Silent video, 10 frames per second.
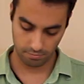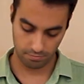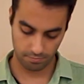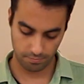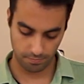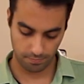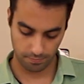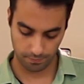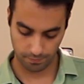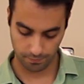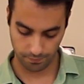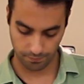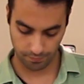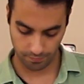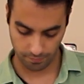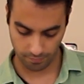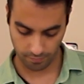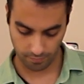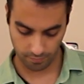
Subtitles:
(silence)